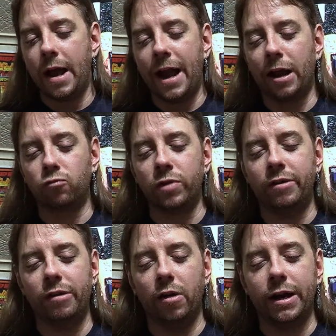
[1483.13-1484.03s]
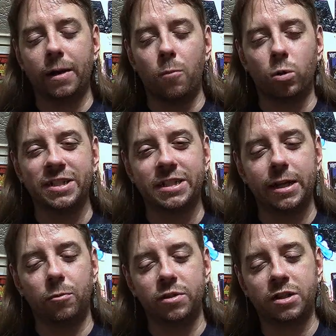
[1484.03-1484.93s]
and I really like a more
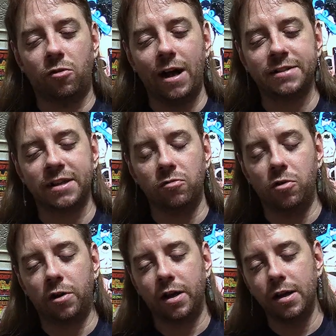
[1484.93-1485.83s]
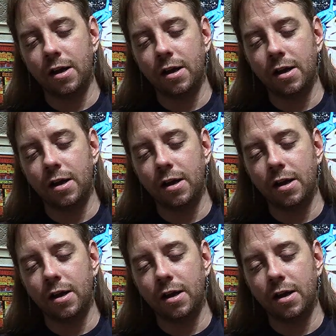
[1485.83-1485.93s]
seamless classic look.